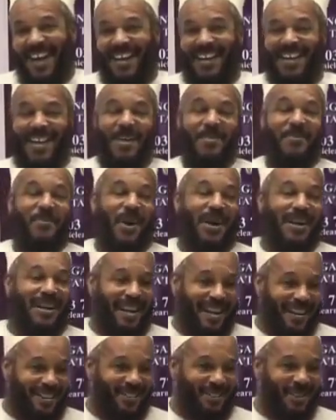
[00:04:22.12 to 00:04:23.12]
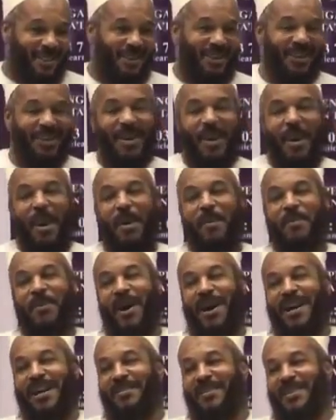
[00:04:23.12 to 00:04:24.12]
I gave one lecture, a
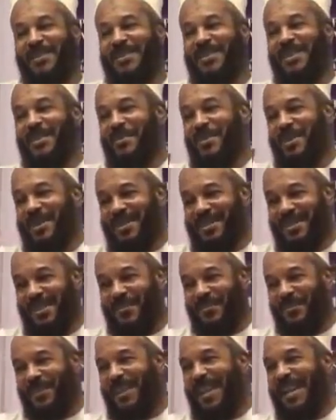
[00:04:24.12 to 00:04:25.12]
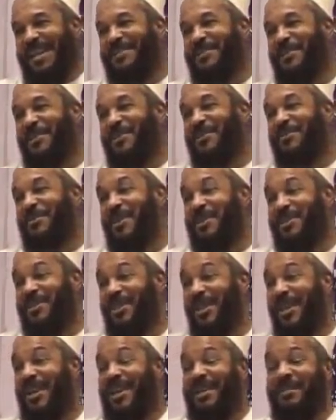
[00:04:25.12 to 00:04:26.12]
part of a series of lectures,
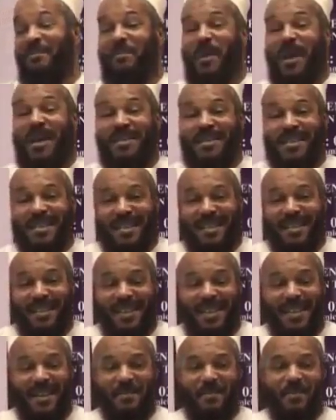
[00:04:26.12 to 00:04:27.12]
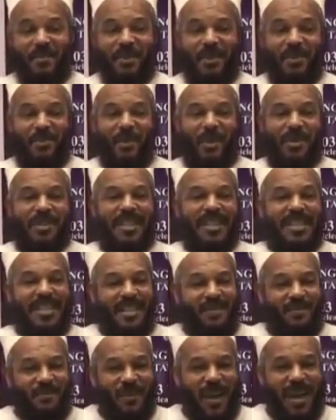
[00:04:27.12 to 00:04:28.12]
which basically was in
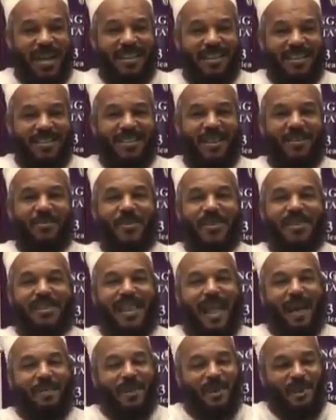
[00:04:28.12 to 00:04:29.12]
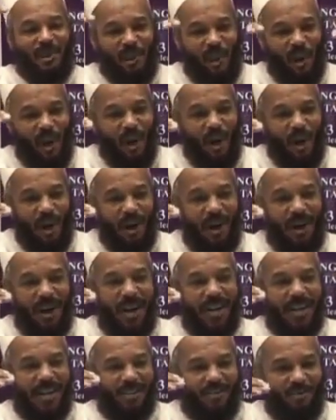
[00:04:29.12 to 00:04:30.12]
defense of Islamic law
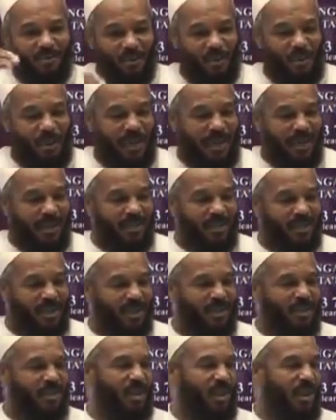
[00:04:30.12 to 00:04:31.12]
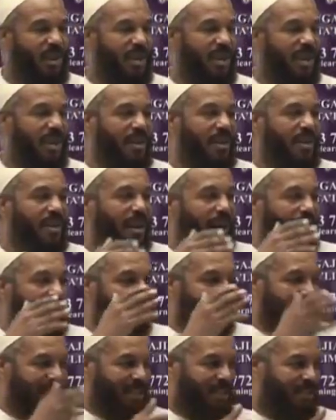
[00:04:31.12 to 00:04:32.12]
and its rulings concerning
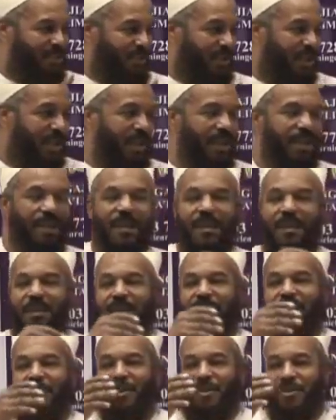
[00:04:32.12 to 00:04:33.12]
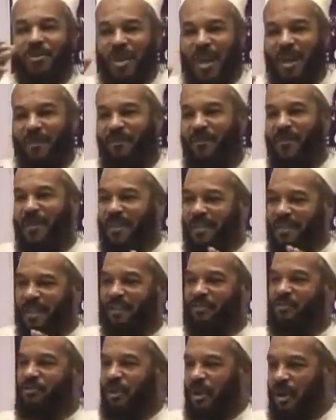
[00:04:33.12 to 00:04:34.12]
adultery, you know, theft,
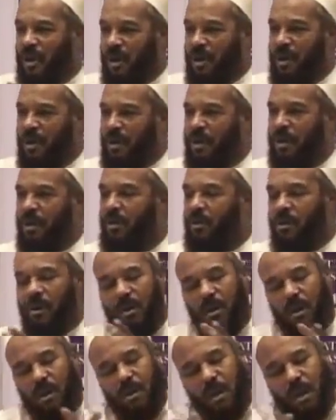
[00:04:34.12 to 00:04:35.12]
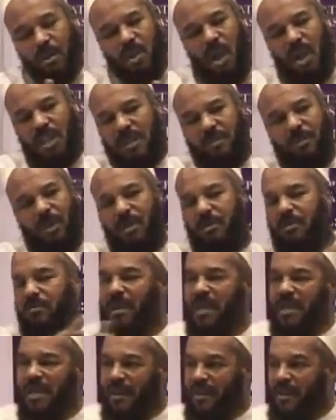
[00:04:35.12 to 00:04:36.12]
etc. You know, it talked about
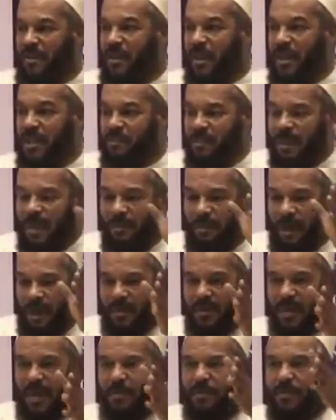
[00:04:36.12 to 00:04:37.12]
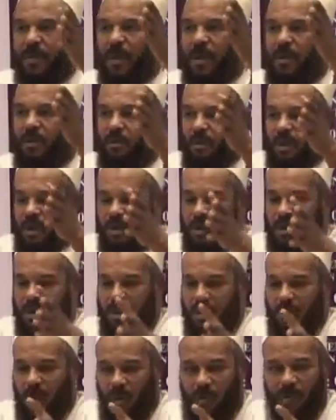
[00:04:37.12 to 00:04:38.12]
many other things, but among them was
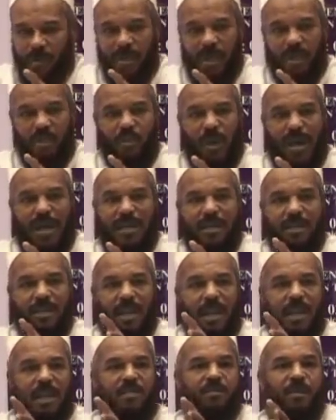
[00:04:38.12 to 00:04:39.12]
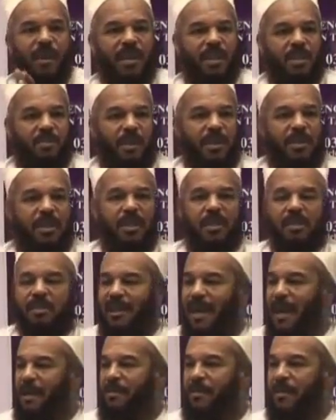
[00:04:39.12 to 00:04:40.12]
homosexuality and its punishment in
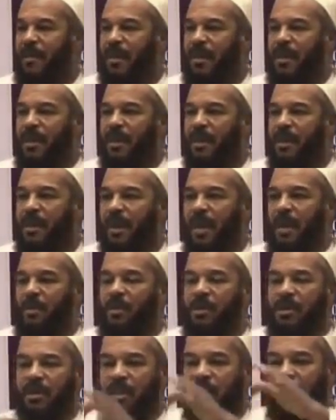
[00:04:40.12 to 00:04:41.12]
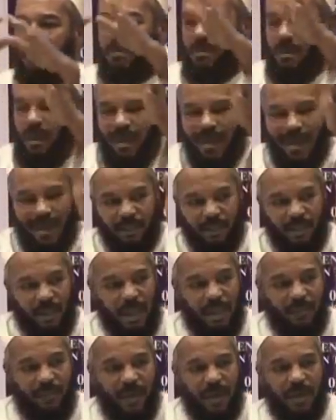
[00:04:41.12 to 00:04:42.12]
Islam. It was a lecture
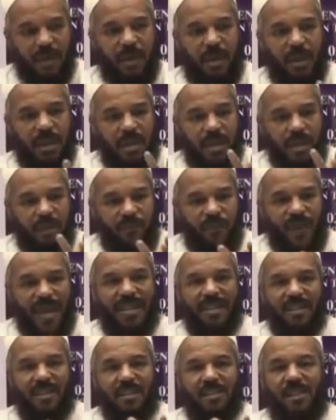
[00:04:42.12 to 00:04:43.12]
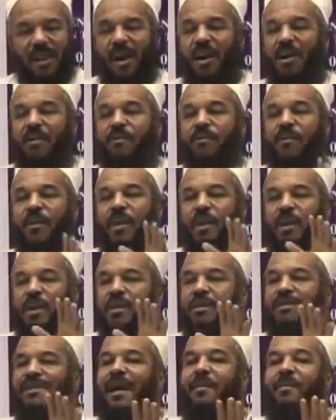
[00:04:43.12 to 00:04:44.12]
given in defense of
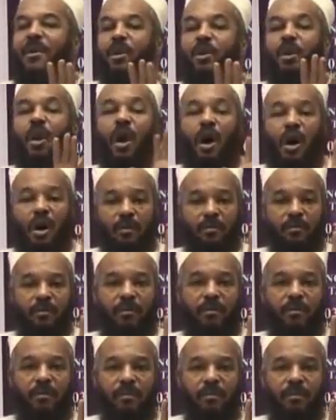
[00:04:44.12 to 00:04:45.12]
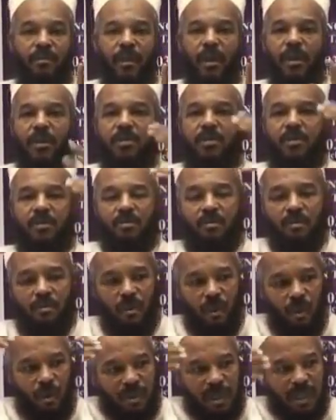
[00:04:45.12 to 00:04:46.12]
Islamic law. It
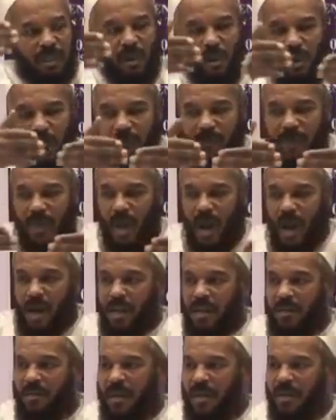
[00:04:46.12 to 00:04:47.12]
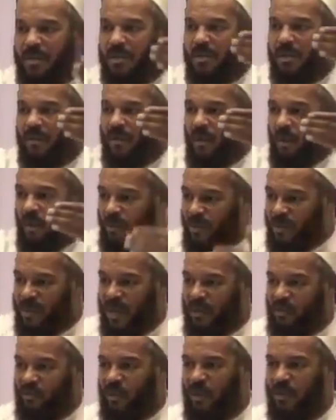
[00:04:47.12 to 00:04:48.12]
looked at all of the arguments of the
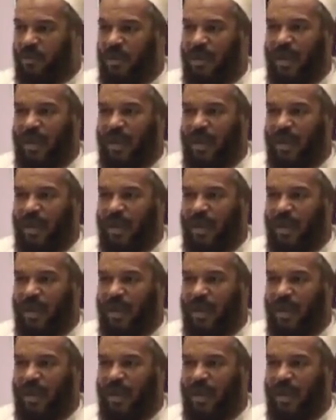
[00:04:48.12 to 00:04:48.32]
homosexuals.